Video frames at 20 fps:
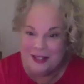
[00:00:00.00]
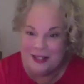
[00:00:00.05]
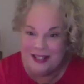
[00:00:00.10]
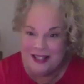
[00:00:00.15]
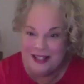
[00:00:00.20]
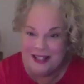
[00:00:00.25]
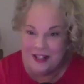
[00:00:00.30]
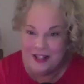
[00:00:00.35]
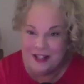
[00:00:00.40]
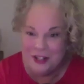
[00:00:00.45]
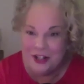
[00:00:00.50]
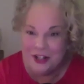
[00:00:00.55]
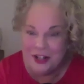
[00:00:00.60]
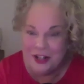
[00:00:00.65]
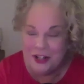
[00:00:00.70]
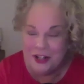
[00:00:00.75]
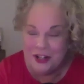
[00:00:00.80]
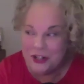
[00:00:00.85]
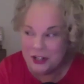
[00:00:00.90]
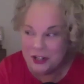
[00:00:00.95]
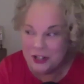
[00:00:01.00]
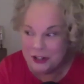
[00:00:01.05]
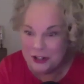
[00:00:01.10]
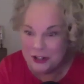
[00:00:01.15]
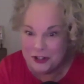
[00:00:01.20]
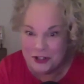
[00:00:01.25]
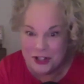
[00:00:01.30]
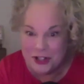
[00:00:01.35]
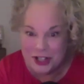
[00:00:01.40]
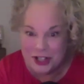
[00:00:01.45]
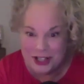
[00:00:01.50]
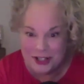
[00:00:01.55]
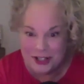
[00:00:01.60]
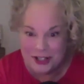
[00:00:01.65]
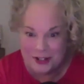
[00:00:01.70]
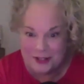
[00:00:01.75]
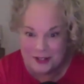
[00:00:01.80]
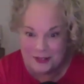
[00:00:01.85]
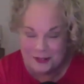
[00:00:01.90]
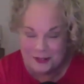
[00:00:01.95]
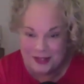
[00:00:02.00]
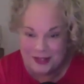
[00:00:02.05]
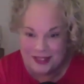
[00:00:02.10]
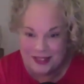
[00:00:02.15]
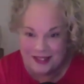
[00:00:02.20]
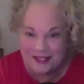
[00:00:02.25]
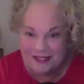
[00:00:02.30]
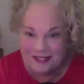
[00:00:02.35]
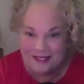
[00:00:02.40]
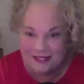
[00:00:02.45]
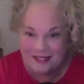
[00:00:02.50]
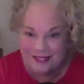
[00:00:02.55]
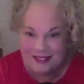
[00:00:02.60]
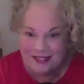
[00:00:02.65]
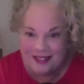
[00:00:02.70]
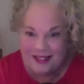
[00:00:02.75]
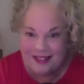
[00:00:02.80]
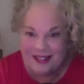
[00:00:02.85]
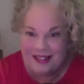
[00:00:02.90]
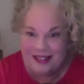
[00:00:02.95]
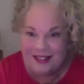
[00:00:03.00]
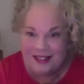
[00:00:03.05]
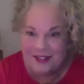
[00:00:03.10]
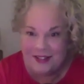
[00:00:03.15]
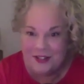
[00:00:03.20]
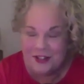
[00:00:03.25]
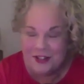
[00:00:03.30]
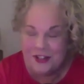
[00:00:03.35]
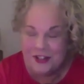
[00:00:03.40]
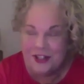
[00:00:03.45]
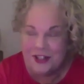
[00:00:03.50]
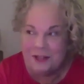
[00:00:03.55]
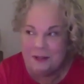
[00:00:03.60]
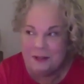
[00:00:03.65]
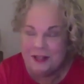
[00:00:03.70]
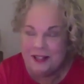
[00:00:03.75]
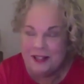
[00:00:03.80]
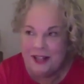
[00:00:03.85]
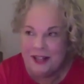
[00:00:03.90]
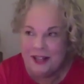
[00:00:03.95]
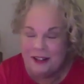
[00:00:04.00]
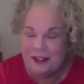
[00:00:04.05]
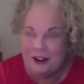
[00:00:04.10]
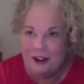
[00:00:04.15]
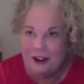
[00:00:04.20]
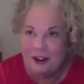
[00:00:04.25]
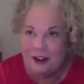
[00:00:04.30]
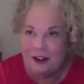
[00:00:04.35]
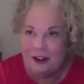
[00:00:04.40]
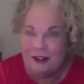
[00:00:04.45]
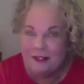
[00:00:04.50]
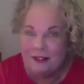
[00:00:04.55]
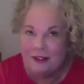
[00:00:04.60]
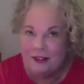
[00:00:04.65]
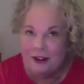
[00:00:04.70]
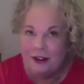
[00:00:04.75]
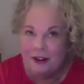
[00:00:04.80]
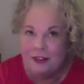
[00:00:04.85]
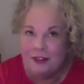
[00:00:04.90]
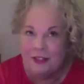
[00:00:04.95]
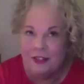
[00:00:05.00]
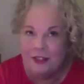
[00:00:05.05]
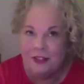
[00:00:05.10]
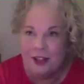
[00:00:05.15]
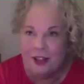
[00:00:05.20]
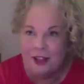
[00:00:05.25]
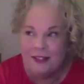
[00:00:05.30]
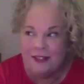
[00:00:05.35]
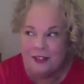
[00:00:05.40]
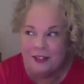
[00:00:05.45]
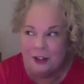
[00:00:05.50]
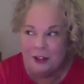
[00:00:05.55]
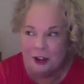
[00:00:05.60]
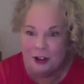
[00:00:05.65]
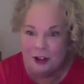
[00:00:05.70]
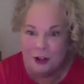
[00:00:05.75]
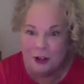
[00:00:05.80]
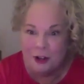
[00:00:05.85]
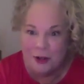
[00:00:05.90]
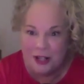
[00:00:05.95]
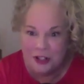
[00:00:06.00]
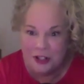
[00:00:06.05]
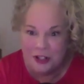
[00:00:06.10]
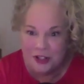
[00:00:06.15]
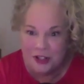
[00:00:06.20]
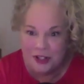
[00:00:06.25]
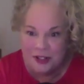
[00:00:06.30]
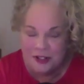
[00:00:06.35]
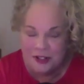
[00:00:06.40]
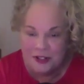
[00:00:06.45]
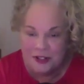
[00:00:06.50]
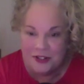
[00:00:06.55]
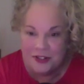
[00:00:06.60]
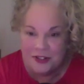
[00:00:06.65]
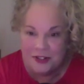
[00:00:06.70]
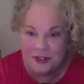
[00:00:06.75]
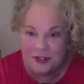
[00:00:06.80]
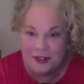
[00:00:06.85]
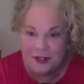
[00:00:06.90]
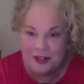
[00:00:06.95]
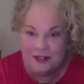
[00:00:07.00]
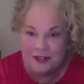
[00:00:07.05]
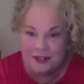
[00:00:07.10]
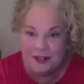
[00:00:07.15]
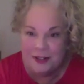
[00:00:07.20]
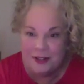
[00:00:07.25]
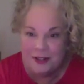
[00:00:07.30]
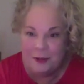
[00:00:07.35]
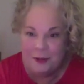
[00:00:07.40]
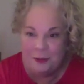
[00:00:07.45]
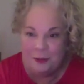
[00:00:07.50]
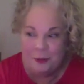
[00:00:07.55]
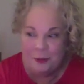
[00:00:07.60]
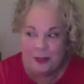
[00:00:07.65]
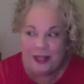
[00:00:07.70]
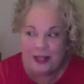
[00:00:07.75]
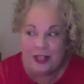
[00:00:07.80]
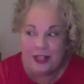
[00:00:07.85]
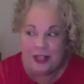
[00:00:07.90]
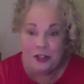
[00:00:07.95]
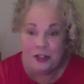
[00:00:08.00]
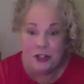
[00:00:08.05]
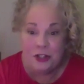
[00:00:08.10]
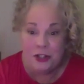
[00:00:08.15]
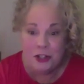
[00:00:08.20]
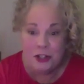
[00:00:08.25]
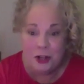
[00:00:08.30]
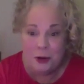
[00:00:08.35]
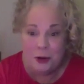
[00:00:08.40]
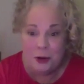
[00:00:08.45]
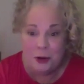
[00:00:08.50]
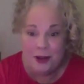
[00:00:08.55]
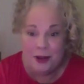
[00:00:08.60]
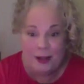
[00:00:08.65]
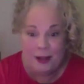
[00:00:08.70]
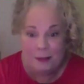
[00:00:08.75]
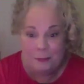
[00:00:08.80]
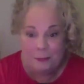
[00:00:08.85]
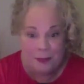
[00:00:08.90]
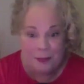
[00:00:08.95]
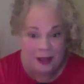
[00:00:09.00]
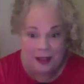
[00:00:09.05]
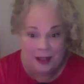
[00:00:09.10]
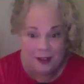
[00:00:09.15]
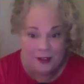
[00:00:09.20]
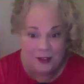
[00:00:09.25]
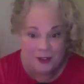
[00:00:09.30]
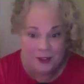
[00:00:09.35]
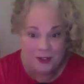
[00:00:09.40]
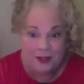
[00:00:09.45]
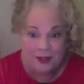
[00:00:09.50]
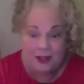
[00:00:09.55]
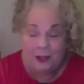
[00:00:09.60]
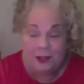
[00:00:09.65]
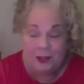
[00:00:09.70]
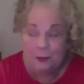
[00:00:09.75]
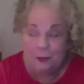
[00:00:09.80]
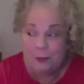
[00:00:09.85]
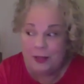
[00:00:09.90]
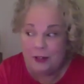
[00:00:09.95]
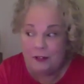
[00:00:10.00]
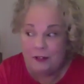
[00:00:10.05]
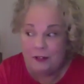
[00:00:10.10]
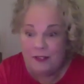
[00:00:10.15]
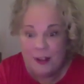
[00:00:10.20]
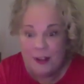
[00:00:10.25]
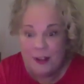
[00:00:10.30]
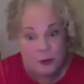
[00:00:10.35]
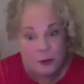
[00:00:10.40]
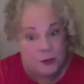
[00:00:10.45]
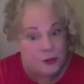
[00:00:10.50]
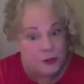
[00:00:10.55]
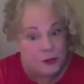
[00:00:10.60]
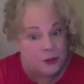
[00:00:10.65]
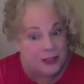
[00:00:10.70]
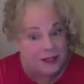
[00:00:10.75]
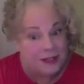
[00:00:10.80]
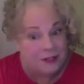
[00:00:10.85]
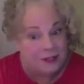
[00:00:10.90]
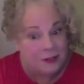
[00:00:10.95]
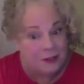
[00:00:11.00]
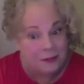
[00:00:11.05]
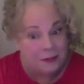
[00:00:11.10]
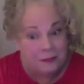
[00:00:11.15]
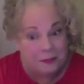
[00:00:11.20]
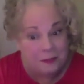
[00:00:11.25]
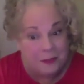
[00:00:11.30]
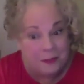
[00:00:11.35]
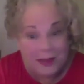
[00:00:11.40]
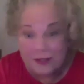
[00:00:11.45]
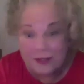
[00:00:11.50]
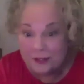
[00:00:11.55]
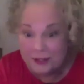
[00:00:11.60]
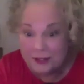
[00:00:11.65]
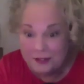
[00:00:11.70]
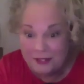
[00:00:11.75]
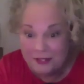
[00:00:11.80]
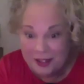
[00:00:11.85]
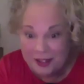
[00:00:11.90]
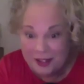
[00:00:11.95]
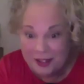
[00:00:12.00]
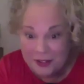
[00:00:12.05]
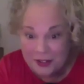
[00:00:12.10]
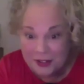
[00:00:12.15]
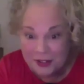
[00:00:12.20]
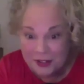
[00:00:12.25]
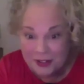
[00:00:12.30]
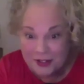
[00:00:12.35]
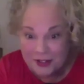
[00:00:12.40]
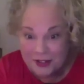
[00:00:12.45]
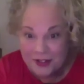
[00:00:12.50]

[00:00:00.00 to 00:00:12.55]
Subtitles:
and share your genius with us and stimulate our thoughts and our questions so that we can show up as better founders or even better investors,